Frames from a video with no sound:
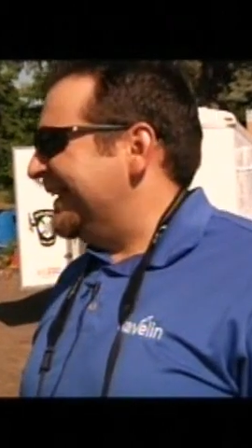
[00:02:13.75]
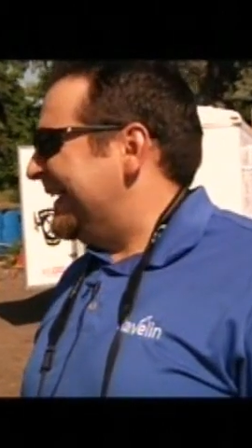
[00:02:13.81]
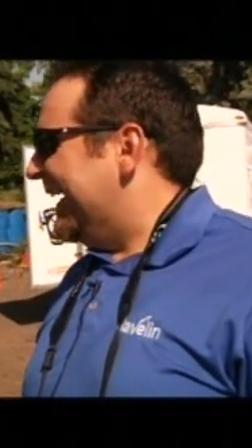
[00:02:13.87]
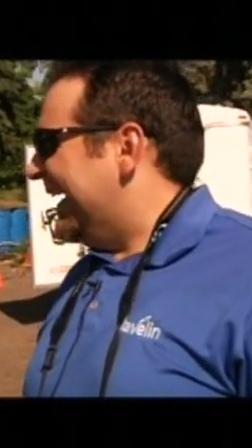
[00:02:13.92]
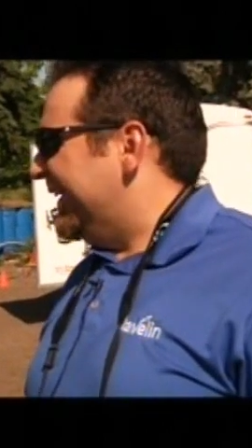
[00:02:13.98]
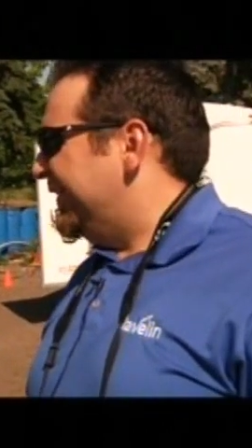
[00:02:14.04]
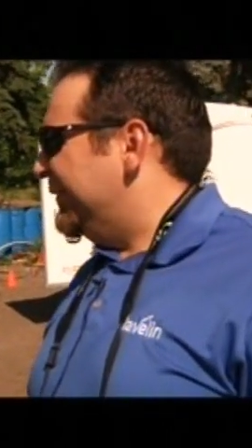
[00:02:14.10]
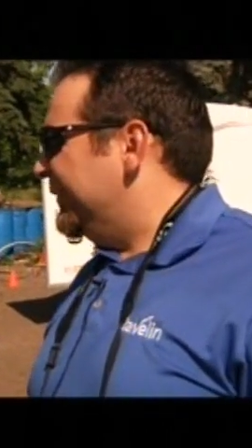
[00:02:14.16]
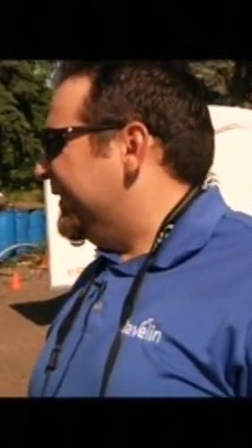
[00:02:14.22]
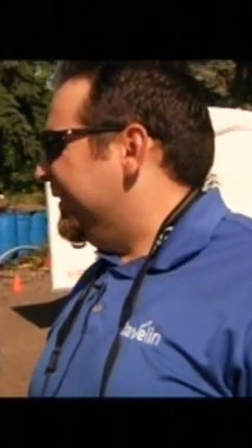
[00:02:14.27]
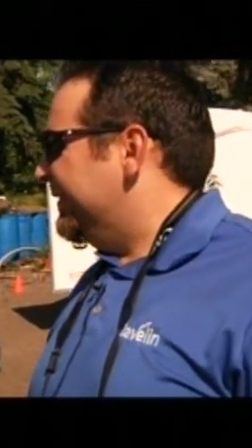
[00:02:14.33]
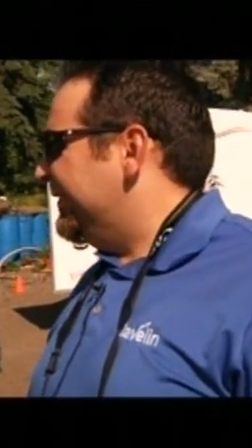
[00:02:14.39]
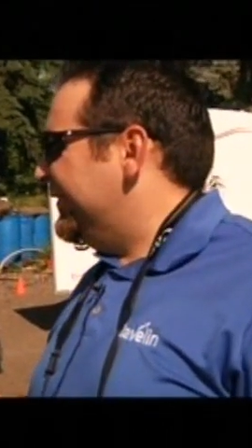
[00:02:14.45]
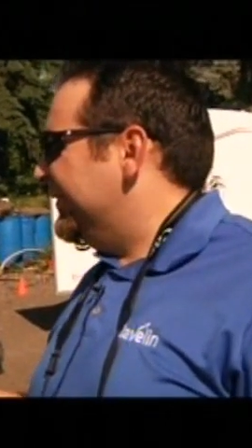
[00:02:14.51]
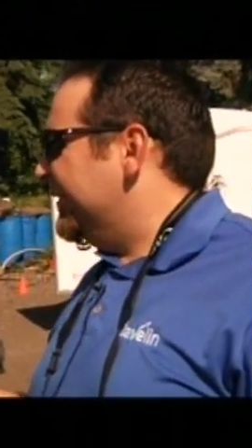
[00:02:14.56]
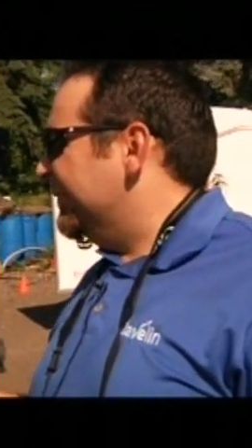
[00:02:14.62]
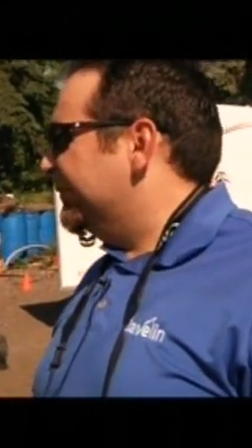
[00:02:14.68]
yeah, you
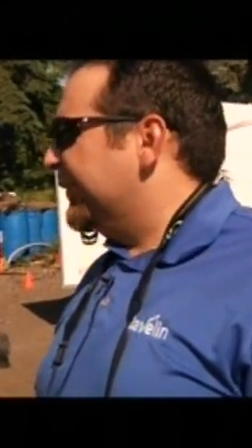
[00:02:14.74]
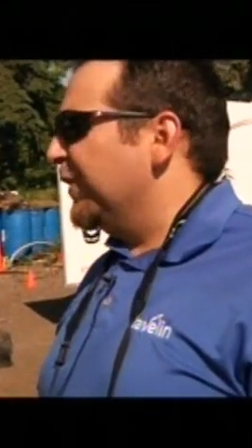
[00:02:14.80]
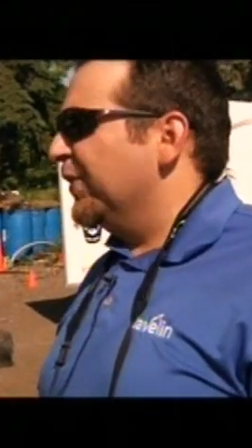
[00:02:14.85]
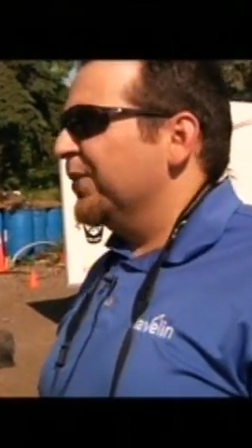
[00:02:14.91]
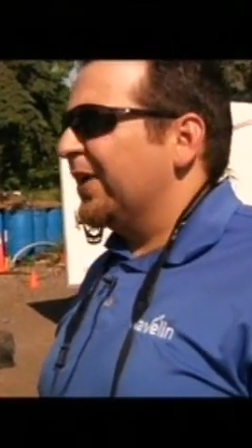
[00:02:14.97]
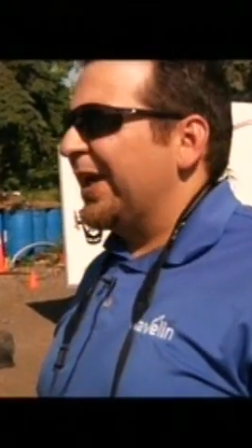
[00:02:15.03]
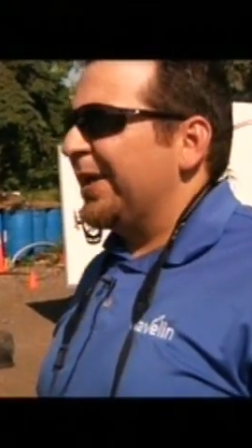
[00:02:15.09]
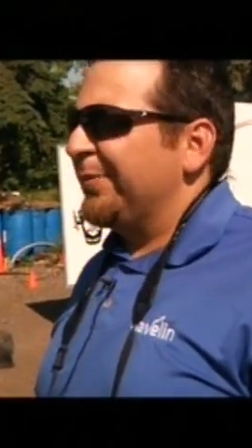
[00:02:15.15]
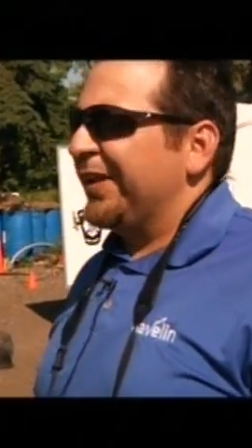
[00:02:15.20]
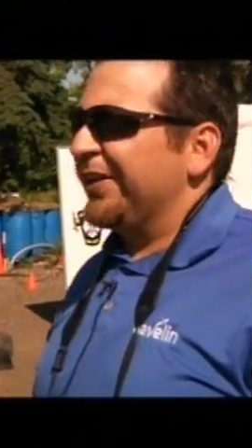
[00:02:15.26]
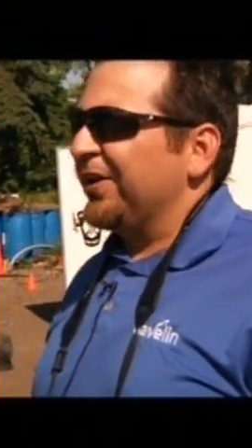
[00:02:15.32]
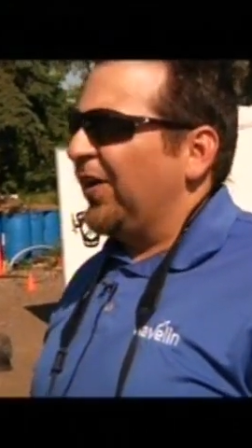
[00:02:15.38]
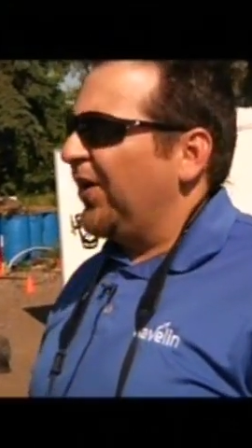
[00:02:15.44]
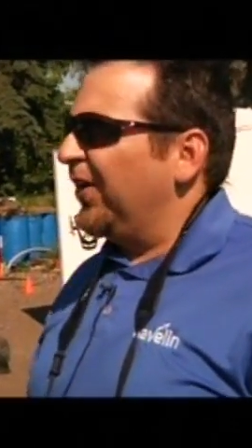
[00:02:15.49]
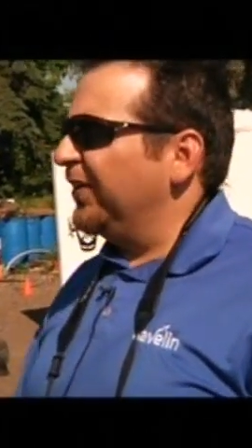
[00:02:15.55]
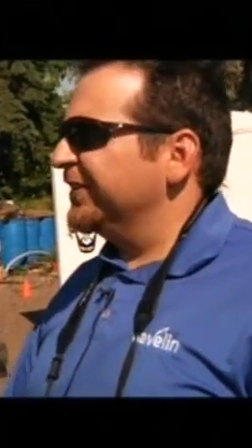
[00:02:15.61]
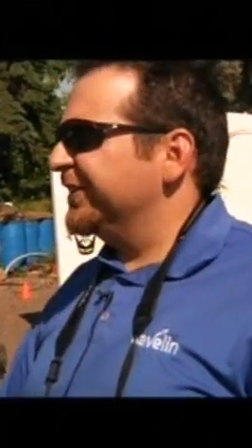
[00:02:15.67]
could program in
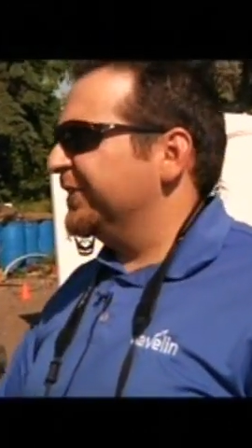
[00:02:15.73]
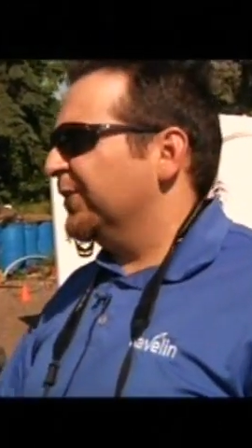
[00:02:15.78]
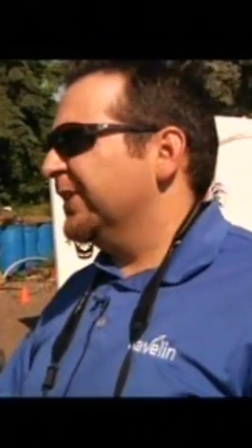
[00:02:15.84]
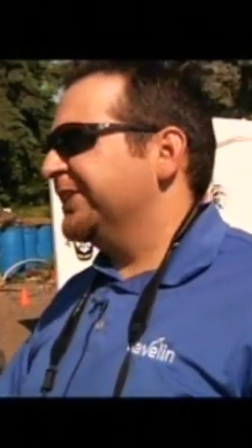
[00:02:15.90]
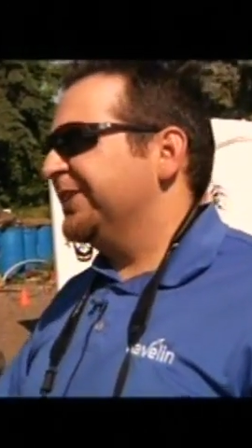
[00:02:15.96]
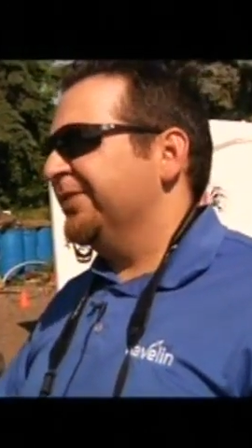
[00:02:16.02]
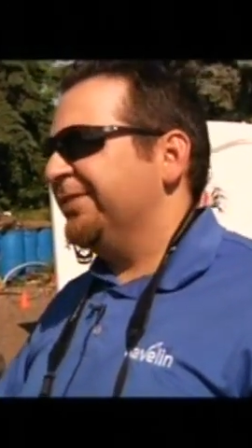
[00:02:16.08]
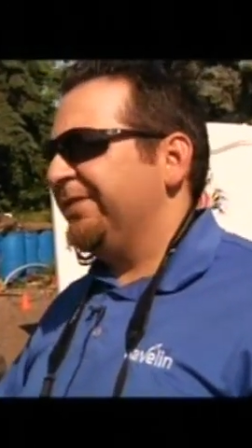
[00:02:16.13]
all sorts